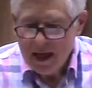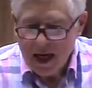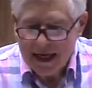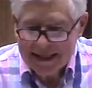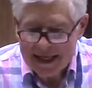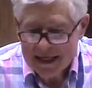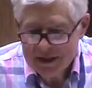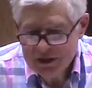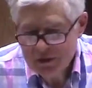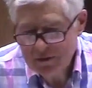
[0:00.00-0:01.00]
I gained
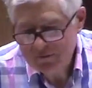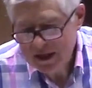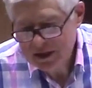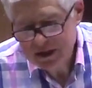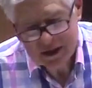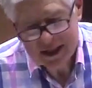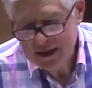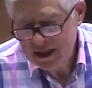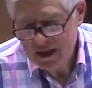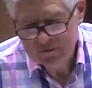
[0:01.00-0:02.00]
a new affection, and
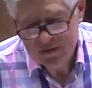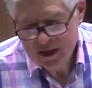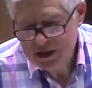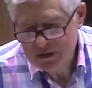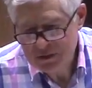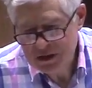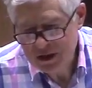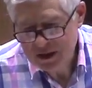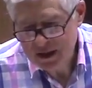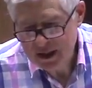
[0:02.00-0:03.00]
that affection was
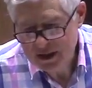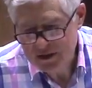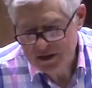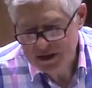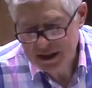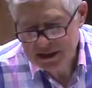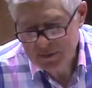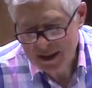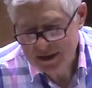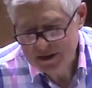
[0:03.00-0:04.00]
not
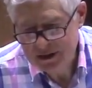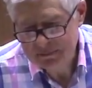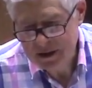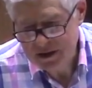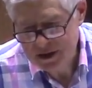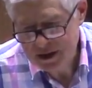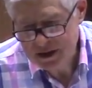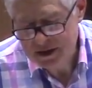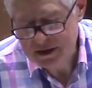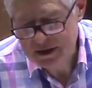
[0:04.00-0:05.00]
heterosexuality, but
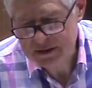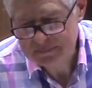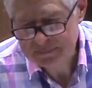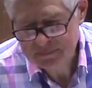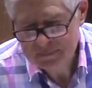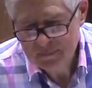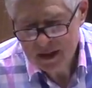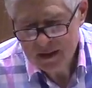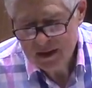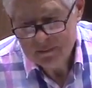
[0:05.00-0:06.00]
Jesus,
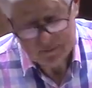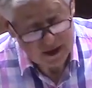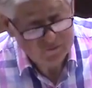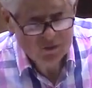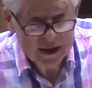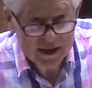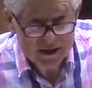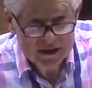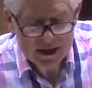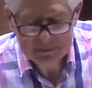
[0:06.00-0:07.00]
my
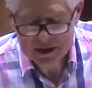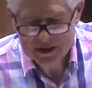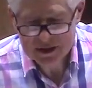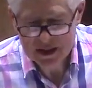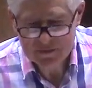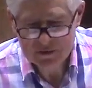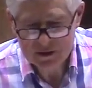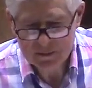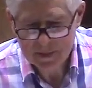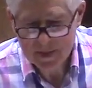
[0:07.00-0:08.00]
friend and my
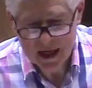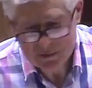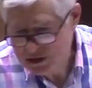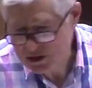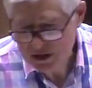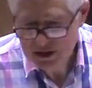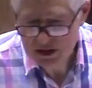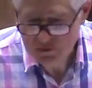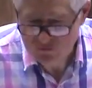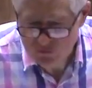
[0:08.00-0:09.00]
Saviour. I was not
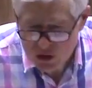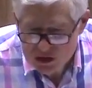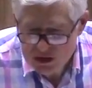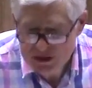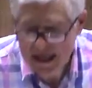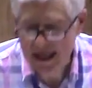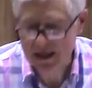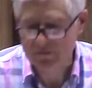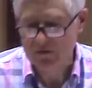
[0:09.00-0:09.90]
converted out of